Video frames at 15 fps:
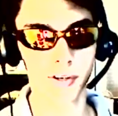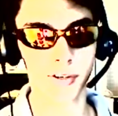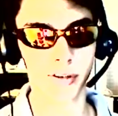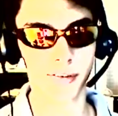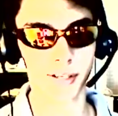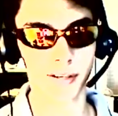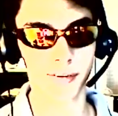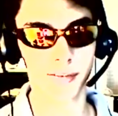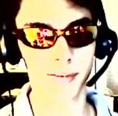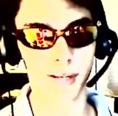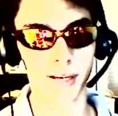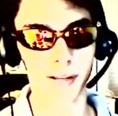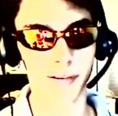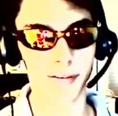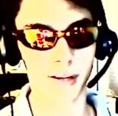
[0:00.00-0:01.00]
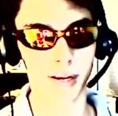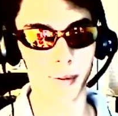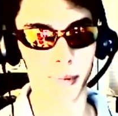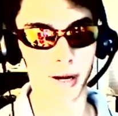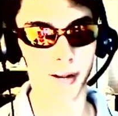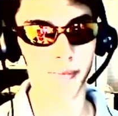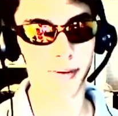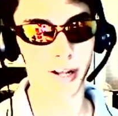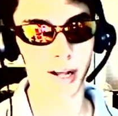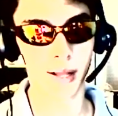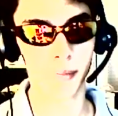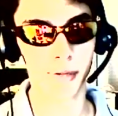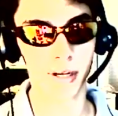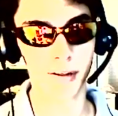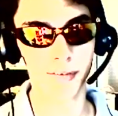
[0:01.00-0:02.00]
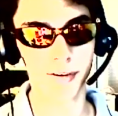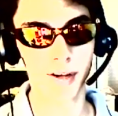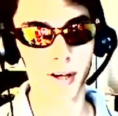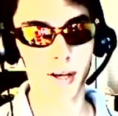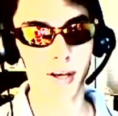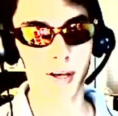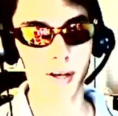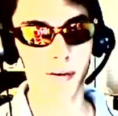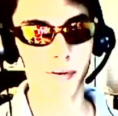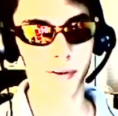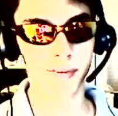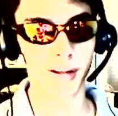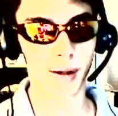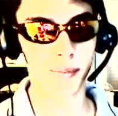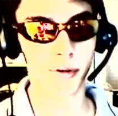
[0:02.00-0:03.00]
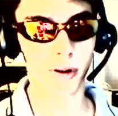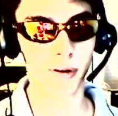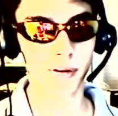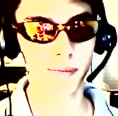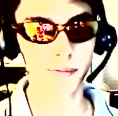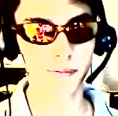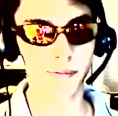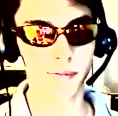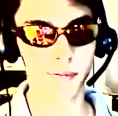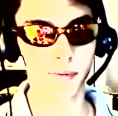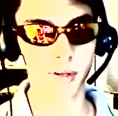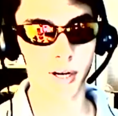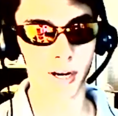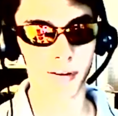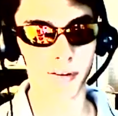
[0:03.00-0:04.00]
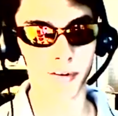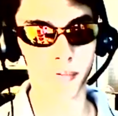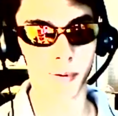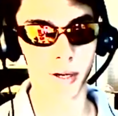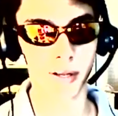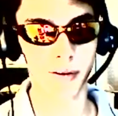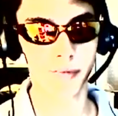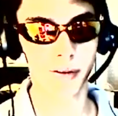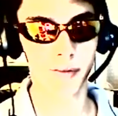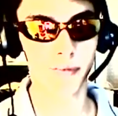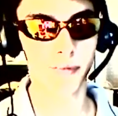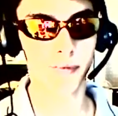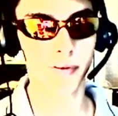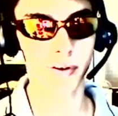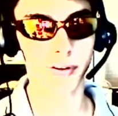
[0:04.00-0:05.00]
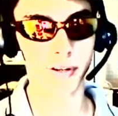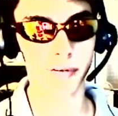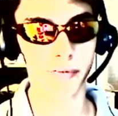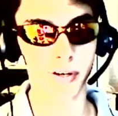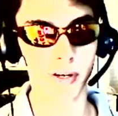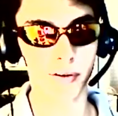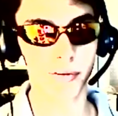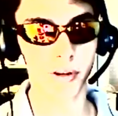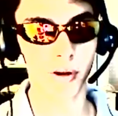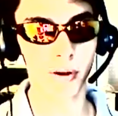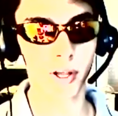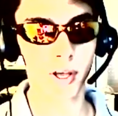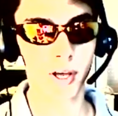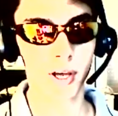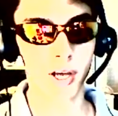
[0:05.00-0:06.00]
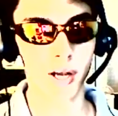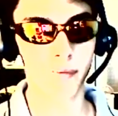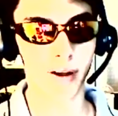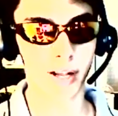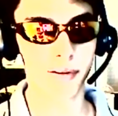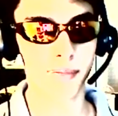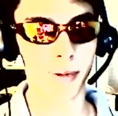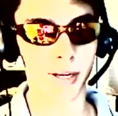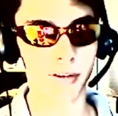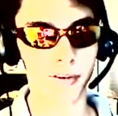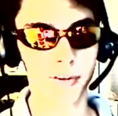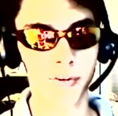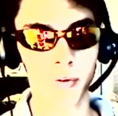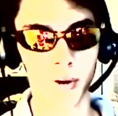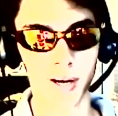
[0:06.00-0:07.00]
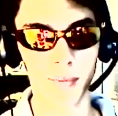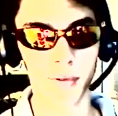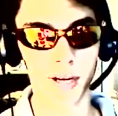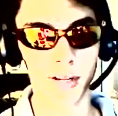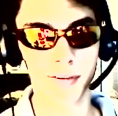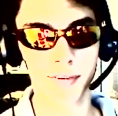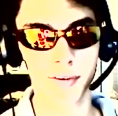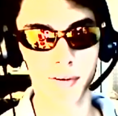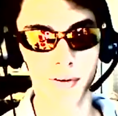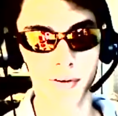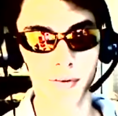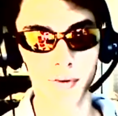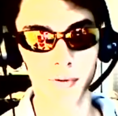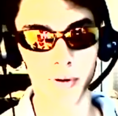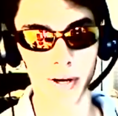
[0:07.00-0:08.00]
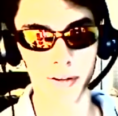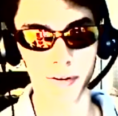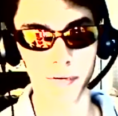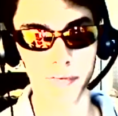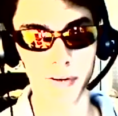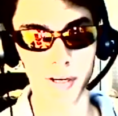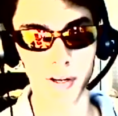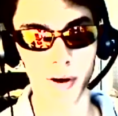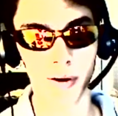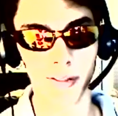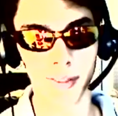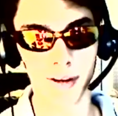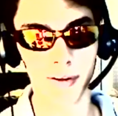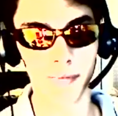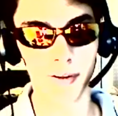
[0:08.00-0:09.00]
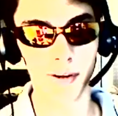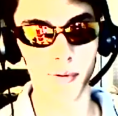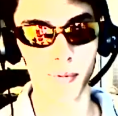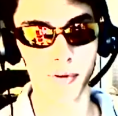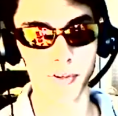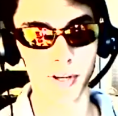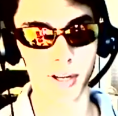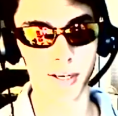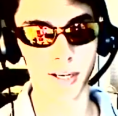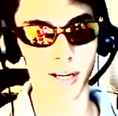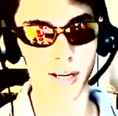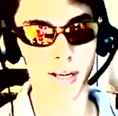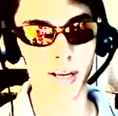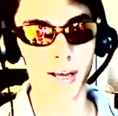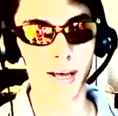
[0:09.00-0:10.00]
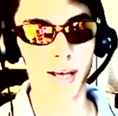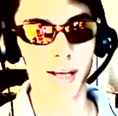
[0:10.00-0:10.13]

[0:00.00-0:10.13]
It just takes an insane amount of time because, for example, look at it this way. For these videos, though, if I spend 20 minutes creating this video, and then if it would take,